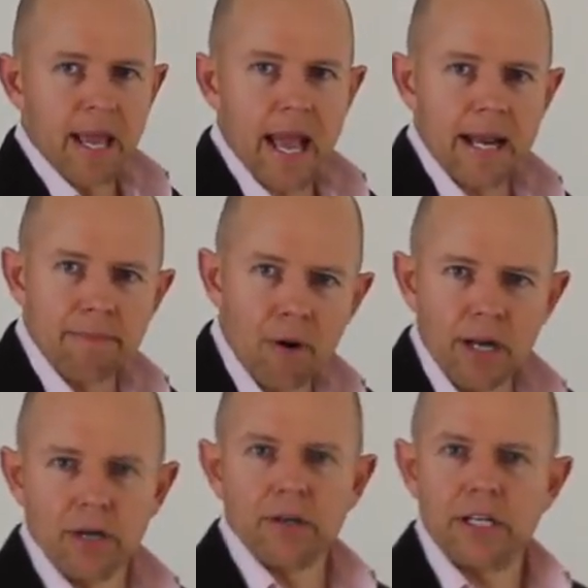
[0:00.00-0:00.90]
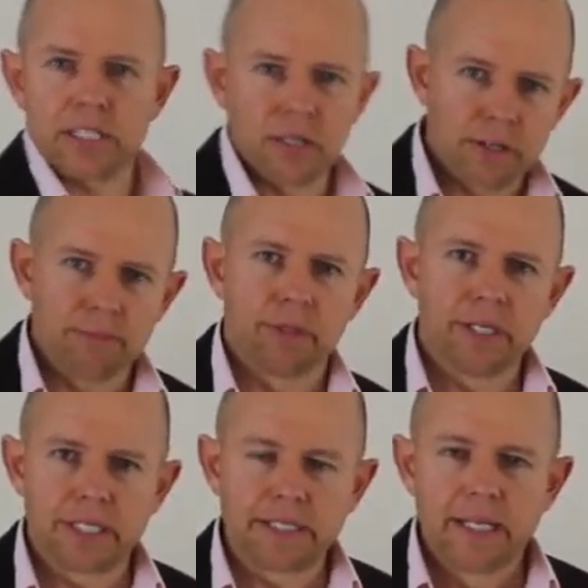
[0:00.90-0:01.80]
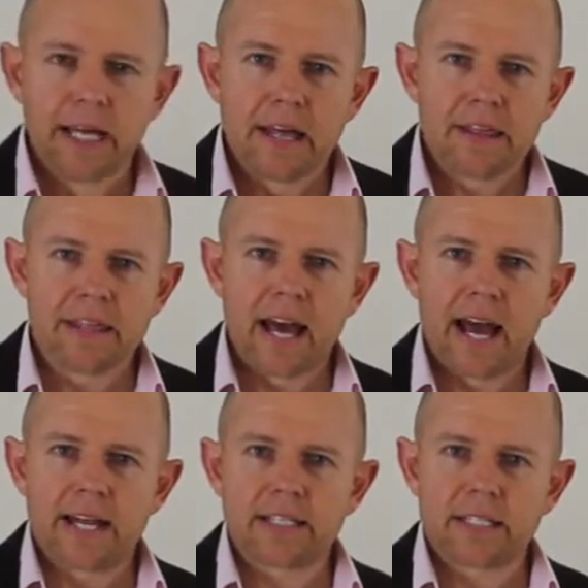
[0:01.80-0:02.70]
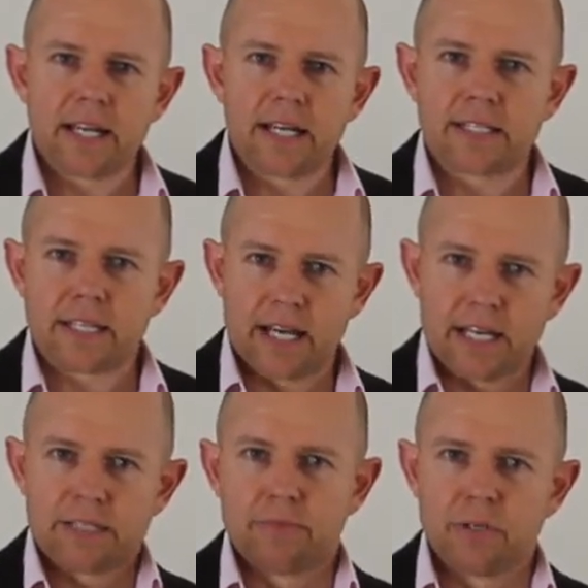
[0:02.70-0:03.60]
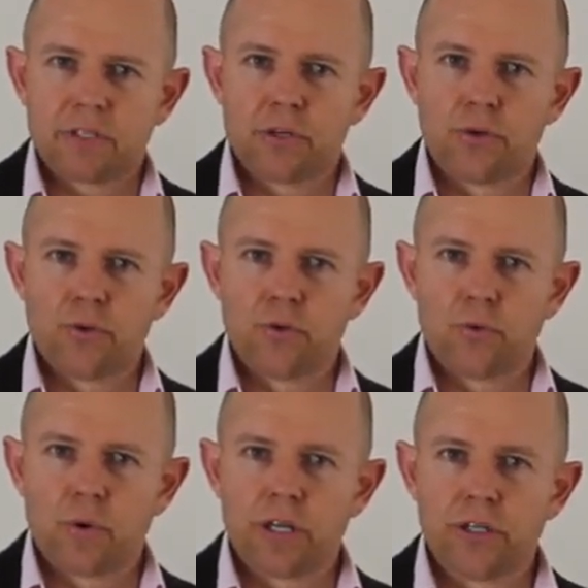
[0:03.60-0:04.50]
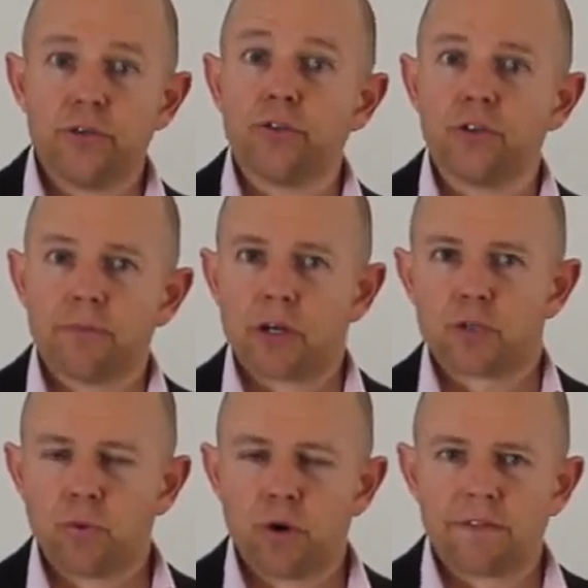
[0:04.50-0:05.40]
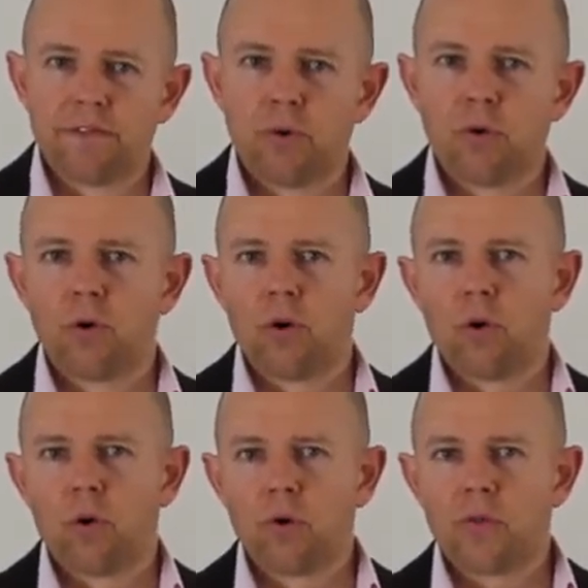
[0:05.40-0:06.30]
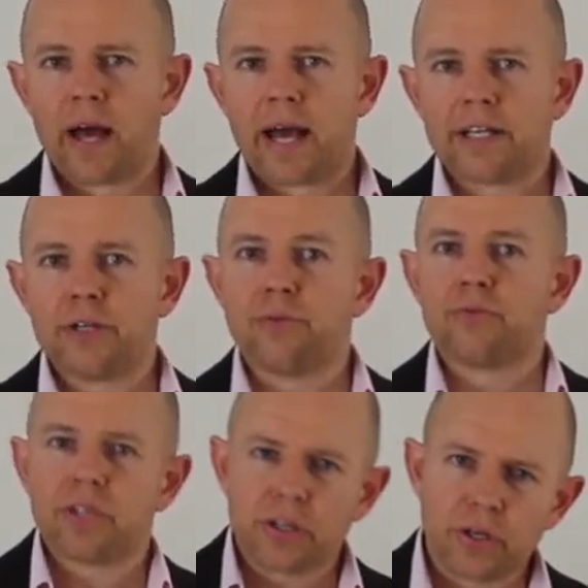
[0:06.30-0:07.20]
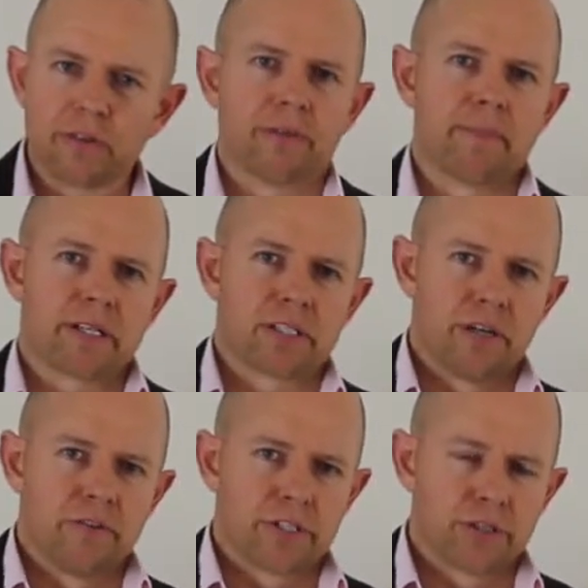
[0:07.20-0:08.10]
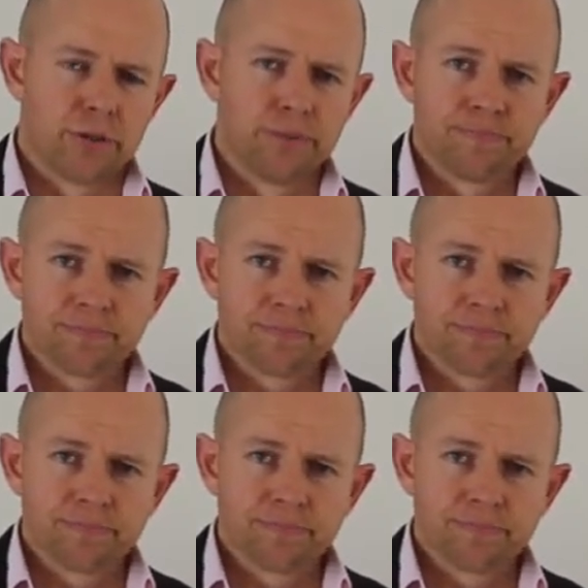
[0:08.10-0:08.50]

And it might not necessarily be that it's the customers who you do the most work for or that you think you give the best service to.